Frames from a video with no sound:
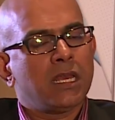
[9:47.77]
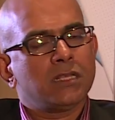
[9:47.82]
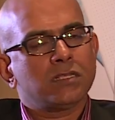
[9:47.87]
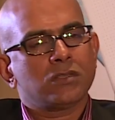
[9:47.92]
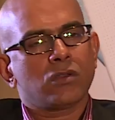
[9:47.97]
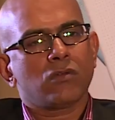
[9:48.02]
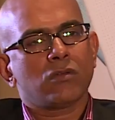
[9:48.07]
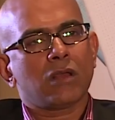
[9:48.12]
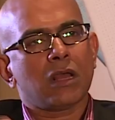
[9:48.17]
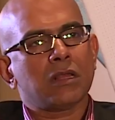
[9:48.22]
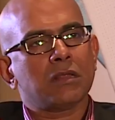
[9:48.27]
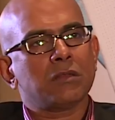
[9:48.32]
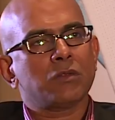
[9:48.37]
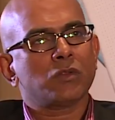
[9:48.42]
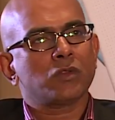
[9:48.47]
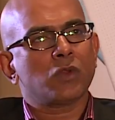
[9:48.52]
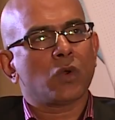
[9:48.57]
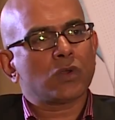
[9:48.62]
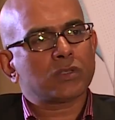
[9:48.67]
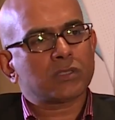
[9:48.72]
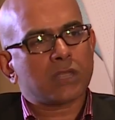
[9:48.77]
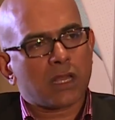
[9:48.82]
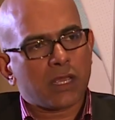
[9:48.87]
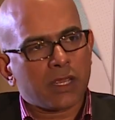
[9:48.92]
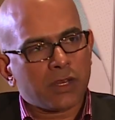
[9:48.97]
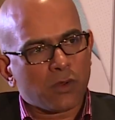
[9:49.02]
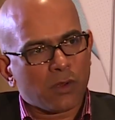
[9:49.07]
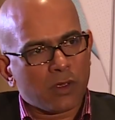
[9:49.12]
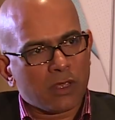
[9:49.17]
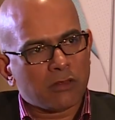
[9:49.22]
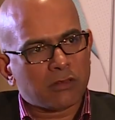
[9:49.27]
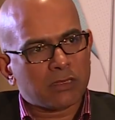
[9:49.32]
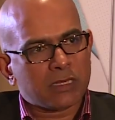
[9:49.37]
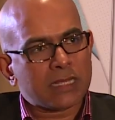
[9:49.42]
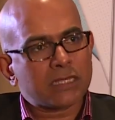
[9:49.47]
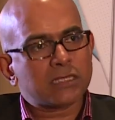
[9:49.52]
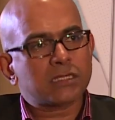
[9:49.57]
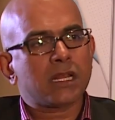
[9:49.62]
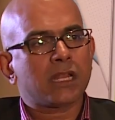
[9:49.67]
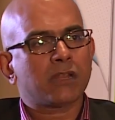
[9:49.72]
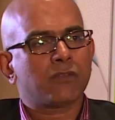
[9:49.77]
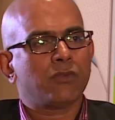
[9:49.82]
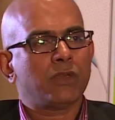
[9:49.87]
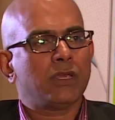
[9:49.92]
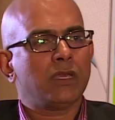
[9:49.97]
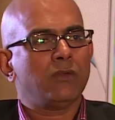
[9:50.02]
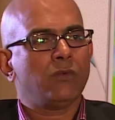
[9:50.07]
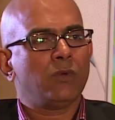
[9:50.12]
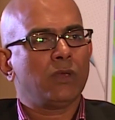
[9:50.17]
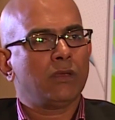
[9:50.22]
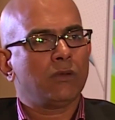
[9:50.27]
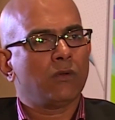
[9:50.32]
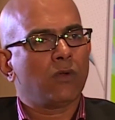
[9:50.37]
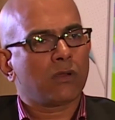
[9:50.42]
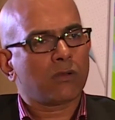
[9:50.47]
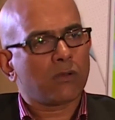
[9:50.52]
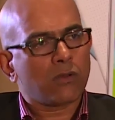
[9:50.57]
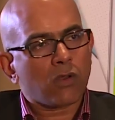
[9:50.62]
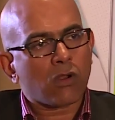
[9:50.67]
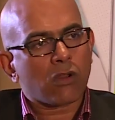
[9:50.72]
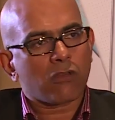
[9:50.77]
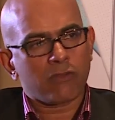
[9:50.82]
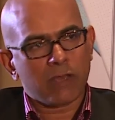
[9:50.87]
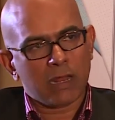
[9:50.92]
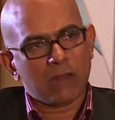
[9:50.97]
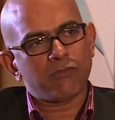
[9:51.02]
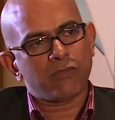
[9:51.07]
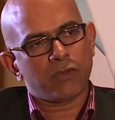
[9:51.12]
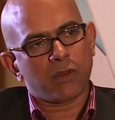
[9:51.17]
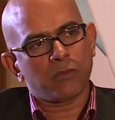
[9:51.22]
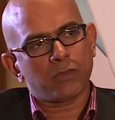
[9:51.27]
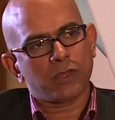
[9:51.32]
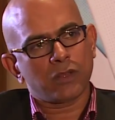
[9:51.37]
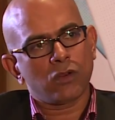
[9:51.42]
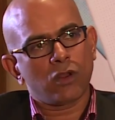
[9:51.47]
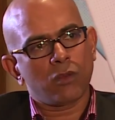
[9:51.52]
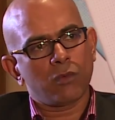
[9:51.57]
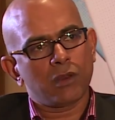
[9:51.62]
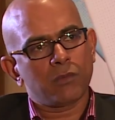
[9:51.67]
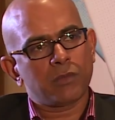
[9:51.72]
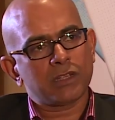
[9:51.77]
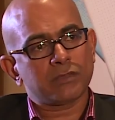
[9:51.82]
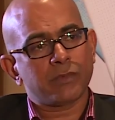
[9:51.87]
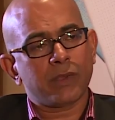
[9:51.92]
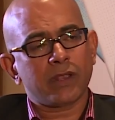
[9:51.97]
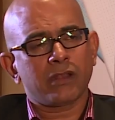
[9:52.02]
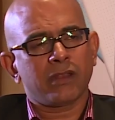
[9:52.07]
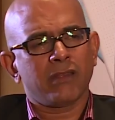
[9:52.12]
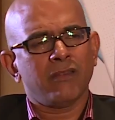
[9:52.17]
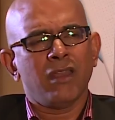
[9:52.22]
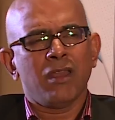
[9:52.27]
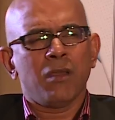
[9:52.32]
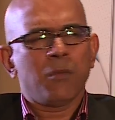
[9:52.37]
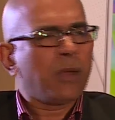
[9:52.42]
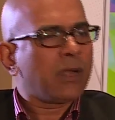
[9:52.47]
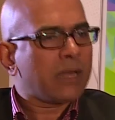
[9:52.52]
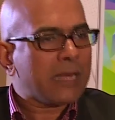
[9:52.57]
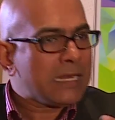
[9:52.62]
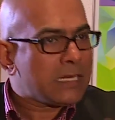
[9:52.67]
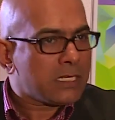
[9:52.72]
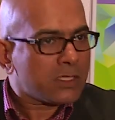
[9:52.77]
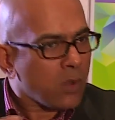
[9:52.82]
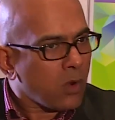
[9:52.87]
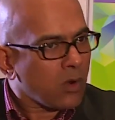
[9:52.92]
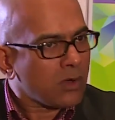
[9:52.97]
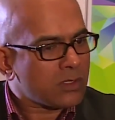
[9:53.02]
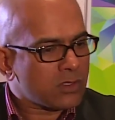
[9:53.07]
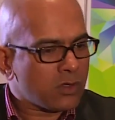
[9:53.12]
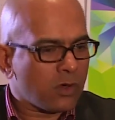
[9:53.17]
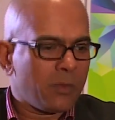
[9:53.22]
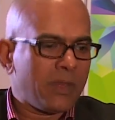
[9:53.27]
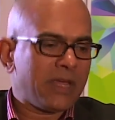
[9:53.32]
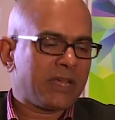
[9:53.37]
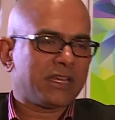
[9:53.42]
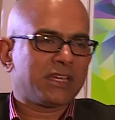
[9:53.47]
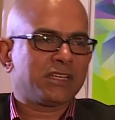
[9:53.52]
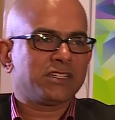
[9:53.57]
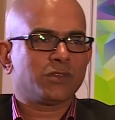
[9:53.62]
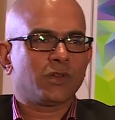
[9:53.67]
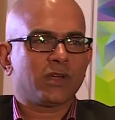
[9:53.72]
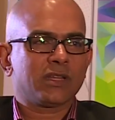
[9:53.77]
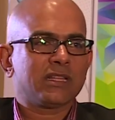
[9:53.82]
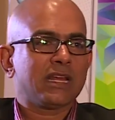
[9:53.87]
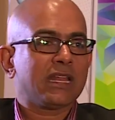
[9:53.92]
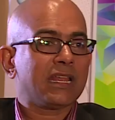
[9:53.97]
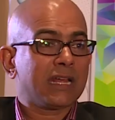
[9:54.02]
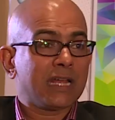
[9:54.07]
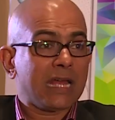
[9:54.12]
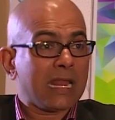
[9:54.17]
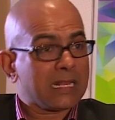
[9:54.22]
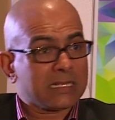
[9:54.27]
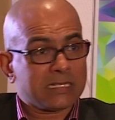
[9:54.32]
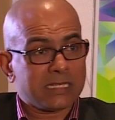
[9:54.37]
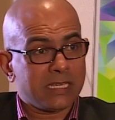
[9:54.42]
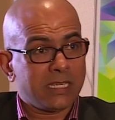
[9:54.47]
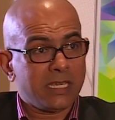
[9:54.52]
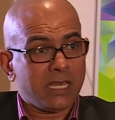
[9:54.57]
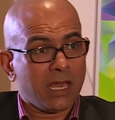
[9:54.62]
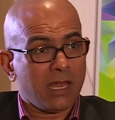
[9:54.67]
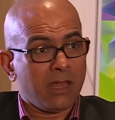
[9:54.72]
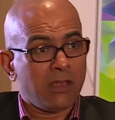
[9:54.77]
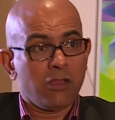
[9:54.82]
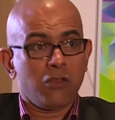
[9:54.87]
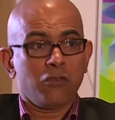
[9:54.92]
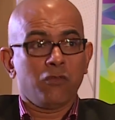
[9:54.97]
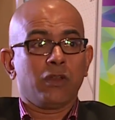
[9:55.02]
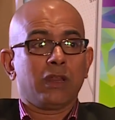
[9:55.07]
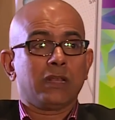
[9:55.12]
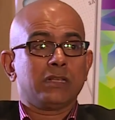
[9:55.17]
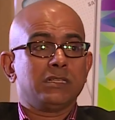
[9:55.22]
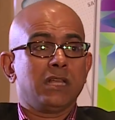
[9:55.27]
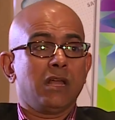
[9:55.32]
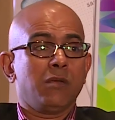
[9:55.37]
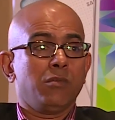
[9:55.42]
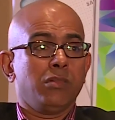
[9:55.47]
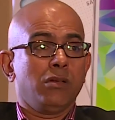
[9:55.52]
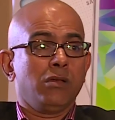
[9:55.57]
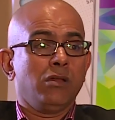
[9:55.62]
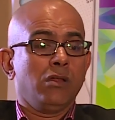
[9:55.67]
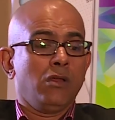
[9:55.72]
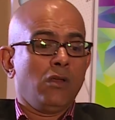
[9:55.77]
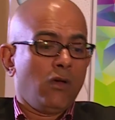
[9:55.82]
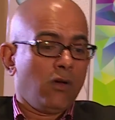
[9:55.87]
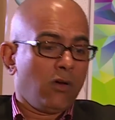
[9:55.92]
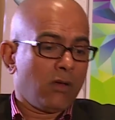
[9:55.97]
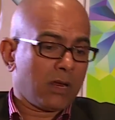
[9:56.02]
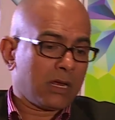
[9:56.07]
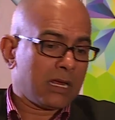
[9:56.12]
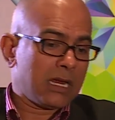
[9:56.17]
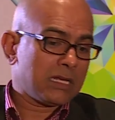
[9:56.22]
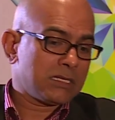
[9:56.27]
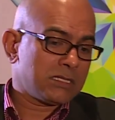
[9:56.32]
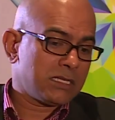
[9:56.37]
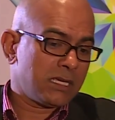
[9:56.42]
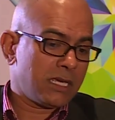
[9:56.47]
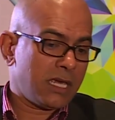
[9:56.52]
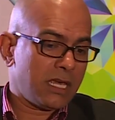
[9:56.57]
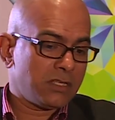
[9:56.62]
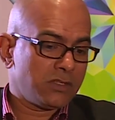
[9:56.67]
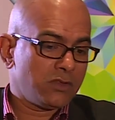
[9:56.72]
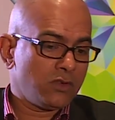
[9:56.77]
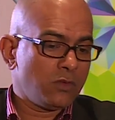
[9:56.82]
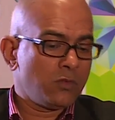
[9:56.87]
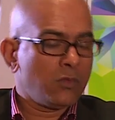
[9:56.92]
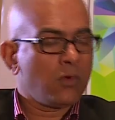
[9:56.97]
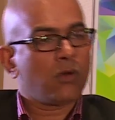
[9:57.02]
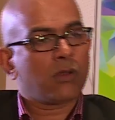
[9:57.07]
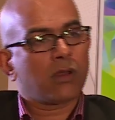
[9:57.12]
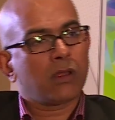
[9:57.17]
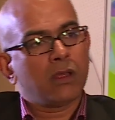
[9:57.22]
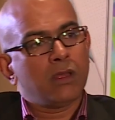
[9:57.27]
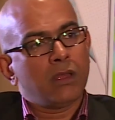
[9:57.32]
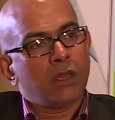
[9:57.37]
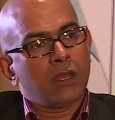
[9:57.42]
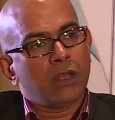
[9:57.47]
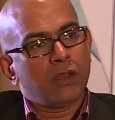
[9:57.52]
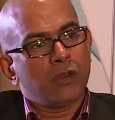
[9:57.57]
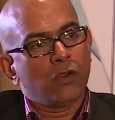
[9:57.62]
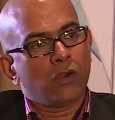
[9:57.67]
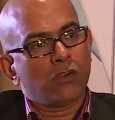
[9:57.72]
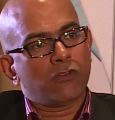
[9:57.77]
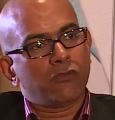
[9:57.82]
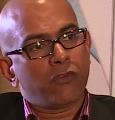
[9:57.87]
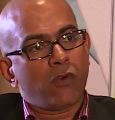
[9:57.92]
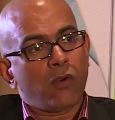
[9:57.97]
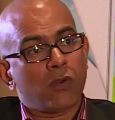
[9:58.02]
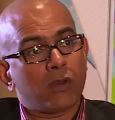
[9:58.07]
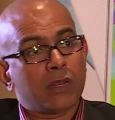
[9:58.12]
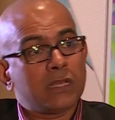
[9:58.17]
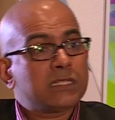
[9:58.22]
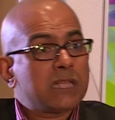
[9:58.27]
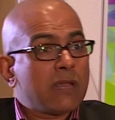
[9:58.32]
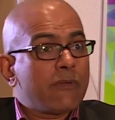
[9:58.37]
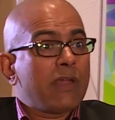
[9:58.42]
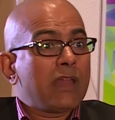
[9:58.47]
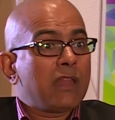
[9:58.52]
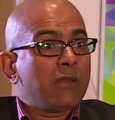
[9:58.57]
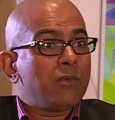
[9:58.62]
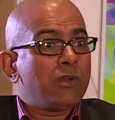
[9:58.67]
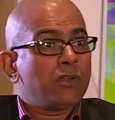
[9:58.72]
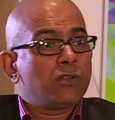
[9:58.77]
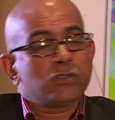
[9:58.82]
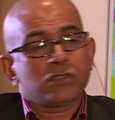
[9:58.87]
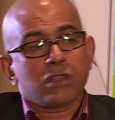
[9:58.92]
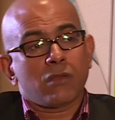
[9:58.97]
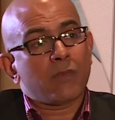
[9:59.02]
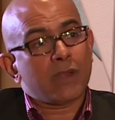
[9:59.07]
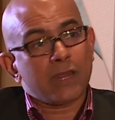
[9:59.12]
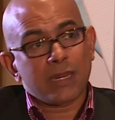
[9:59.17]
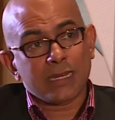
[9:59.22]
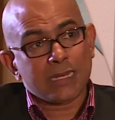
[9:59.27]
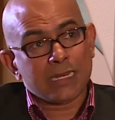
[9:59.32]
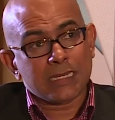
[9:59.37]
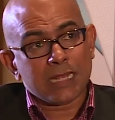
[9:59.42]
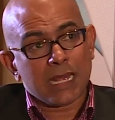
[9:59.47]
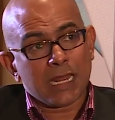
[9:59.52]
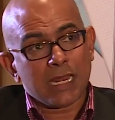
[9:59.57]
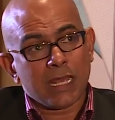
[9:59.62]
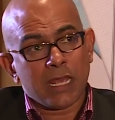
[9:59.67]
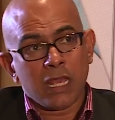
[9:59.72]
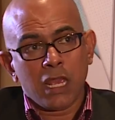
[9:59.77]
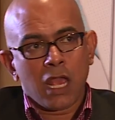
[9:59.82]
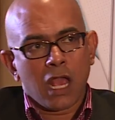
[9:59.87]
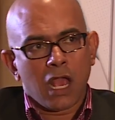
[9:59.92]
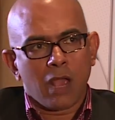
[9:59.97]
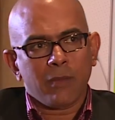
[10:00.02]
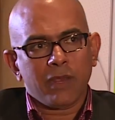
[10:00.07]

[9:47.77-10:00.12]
So those are things that we got a lot of help from the global perspective. But it is also making sure that a Galaxy Gear, for example, or a Galaxy K Zoom or a Note 4 is available to someone in Kitale. Yes.